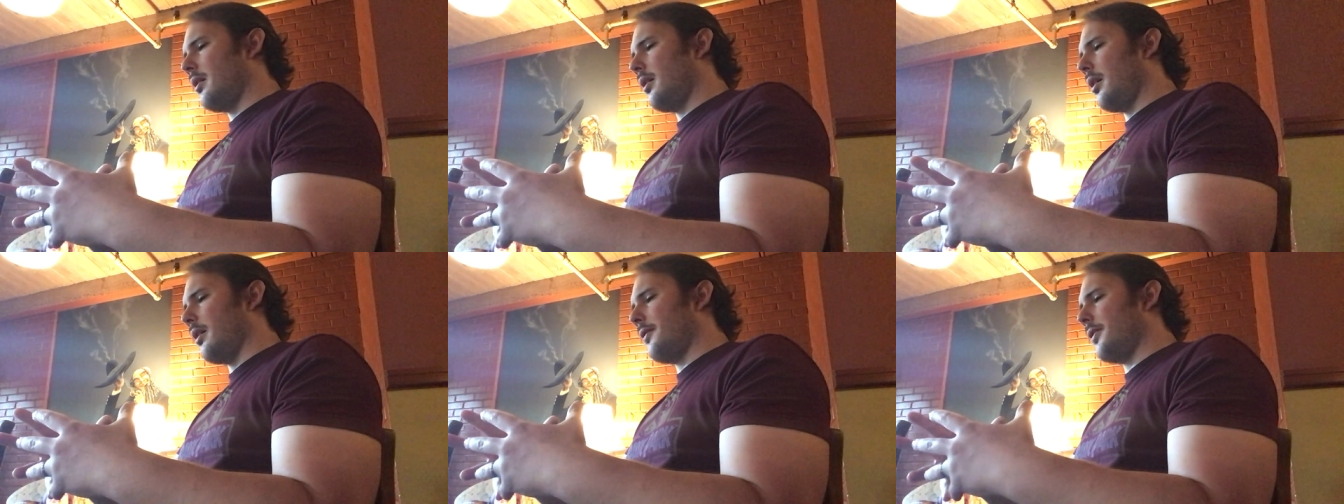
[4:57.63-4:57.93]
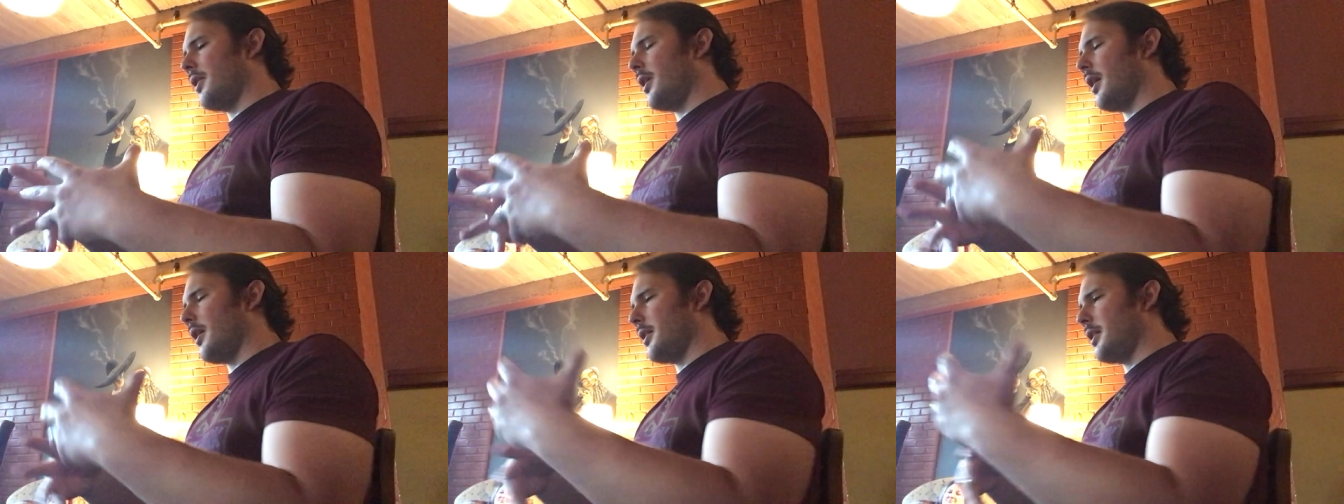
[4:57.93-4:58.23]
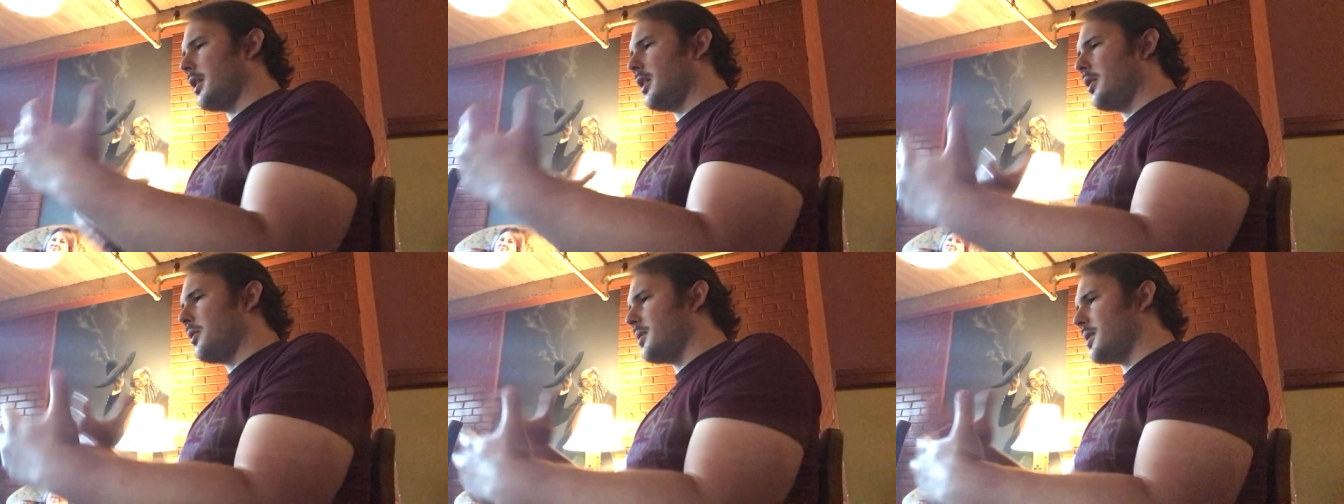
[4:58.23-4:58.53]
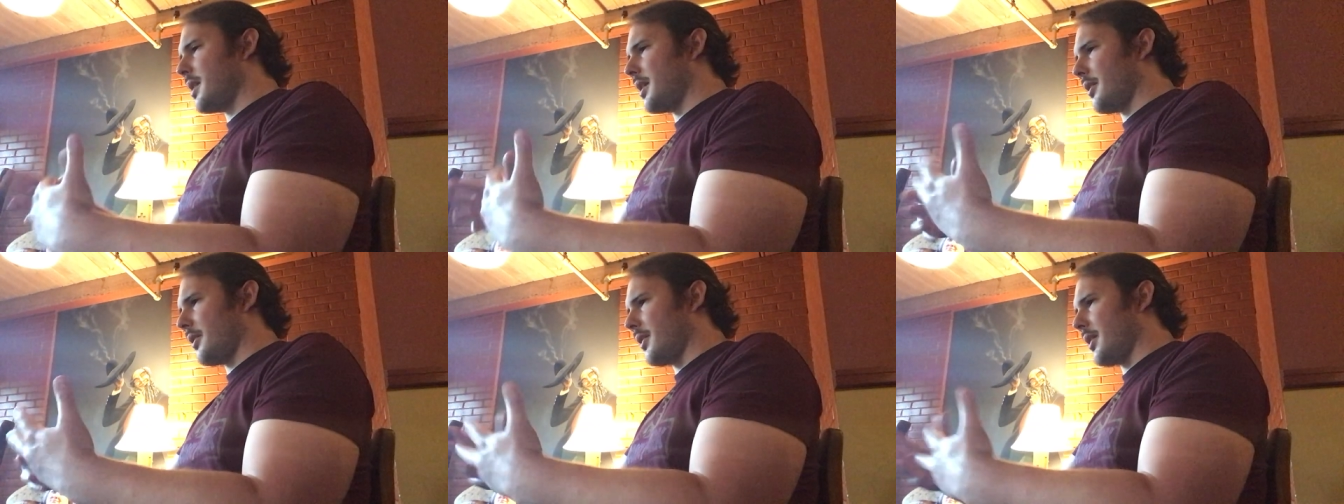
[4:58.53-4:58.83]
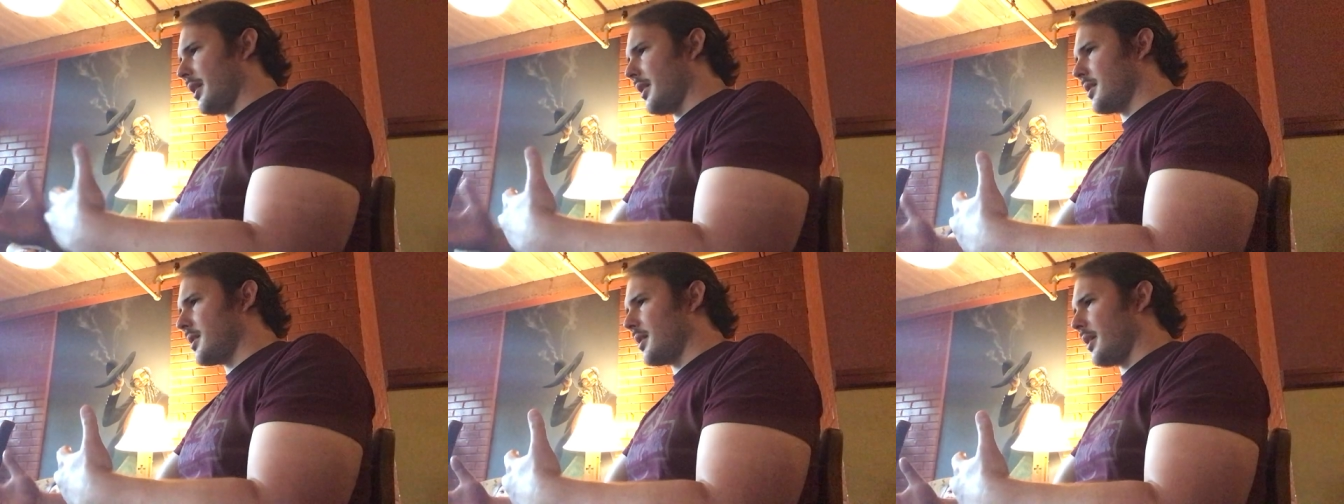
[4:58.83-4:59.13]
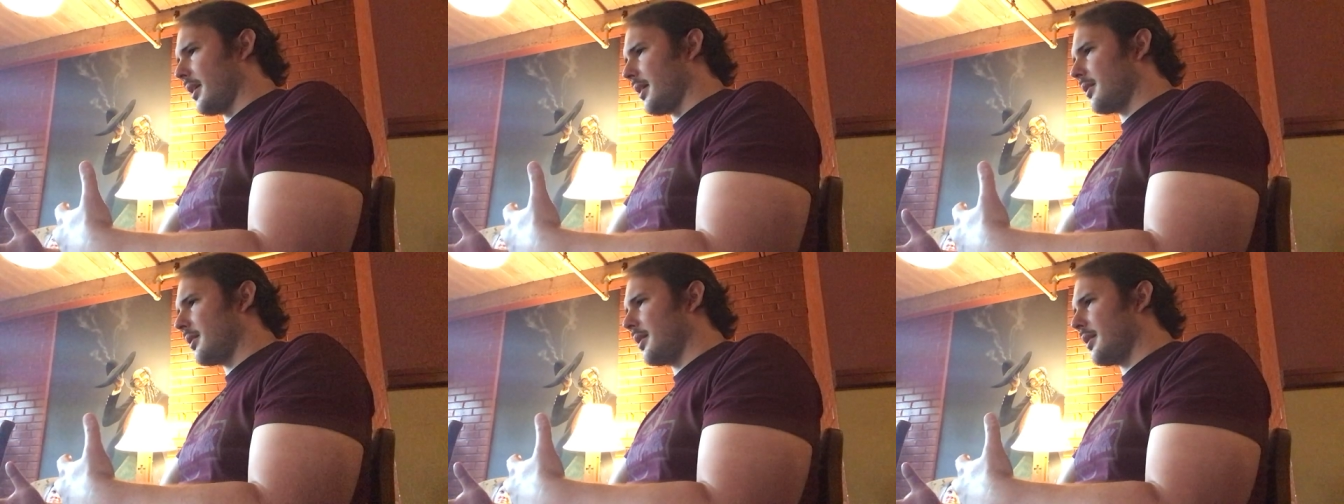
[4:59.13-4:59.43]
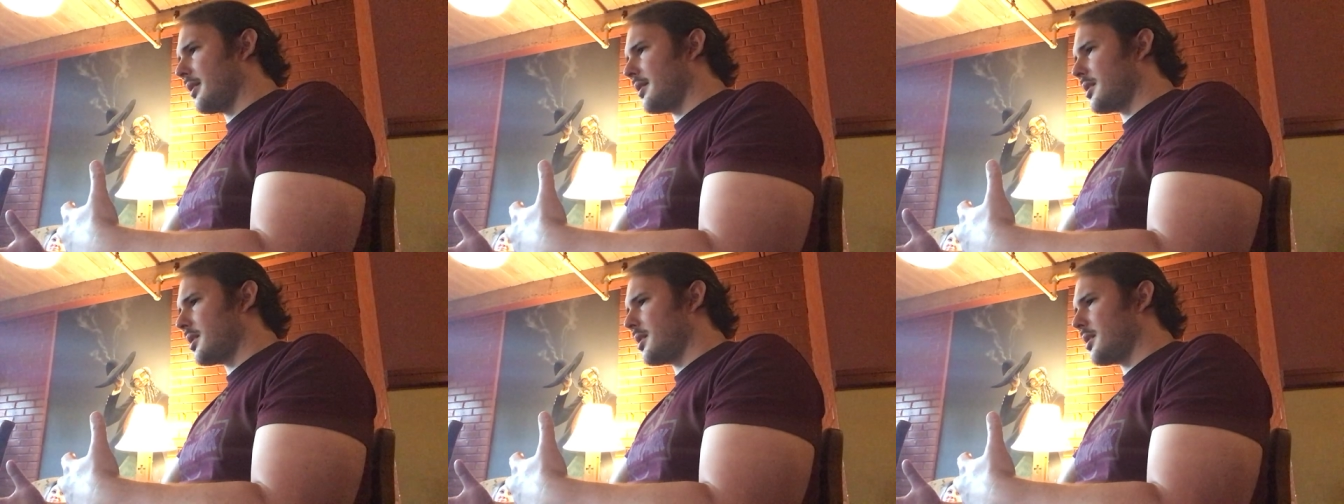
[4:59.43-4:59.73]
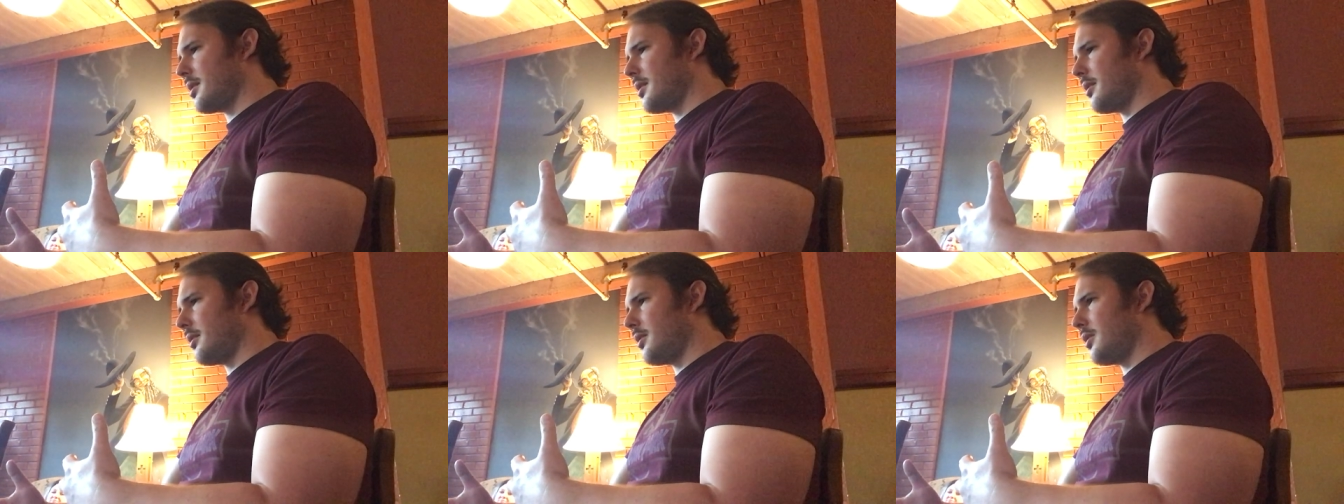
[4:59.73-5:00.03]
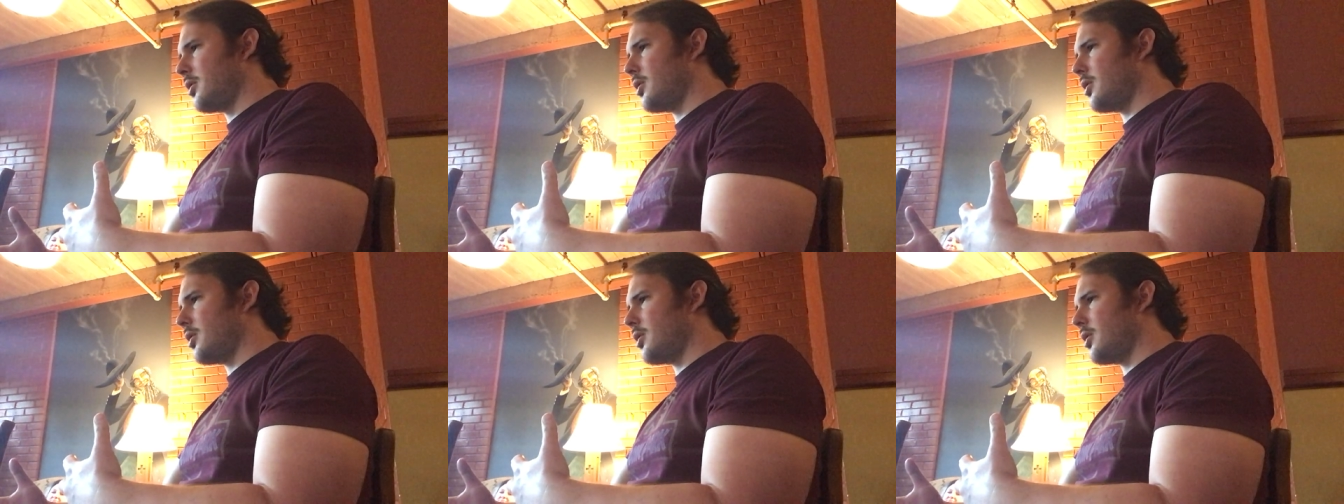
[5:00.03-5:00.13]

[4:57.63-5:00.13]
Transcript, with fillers: of God using things like this